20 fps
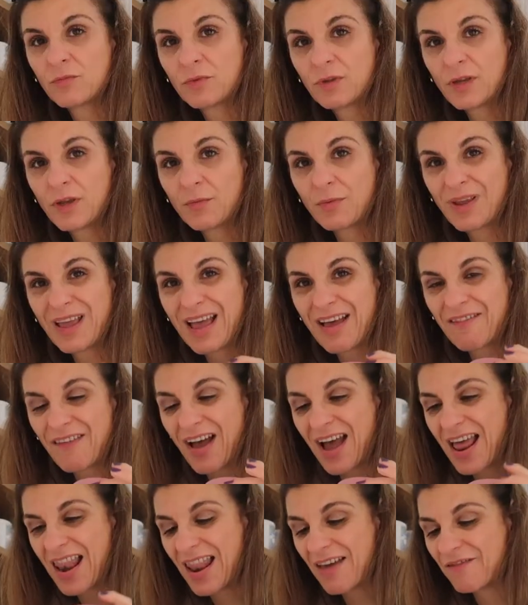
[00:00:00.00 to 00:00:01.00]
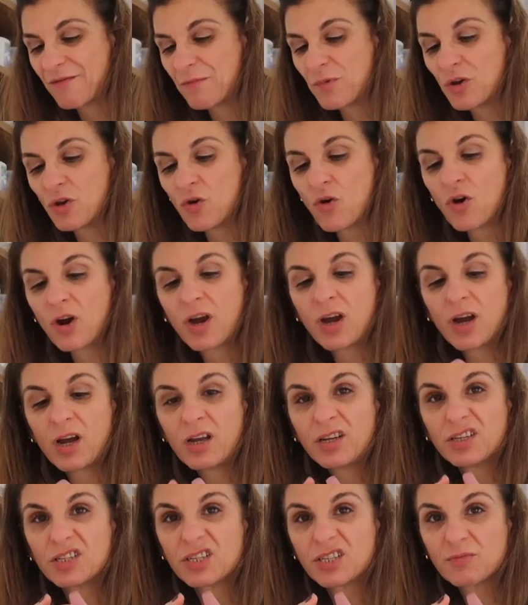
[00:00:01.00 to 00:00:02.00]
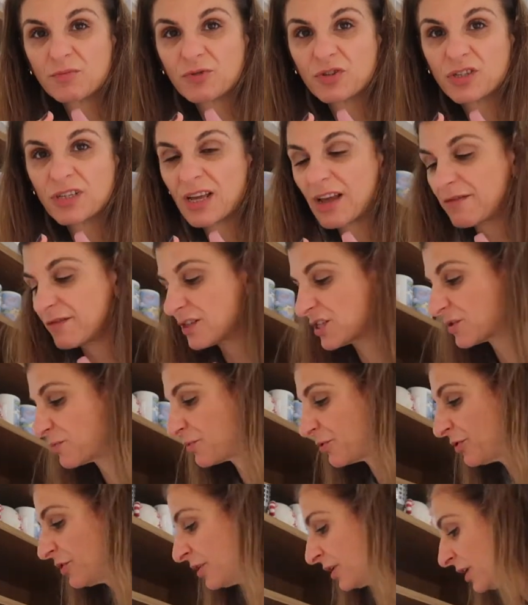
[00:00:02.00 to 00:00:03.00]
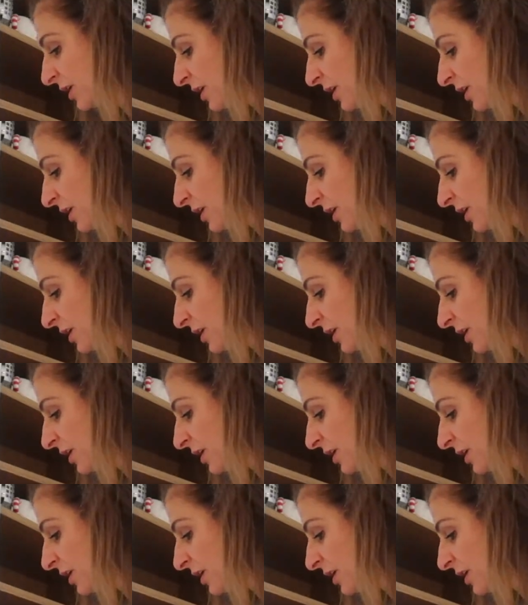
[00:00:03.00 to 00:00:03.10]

Here we have I Love Mallorca. It's supposed to have a spoon,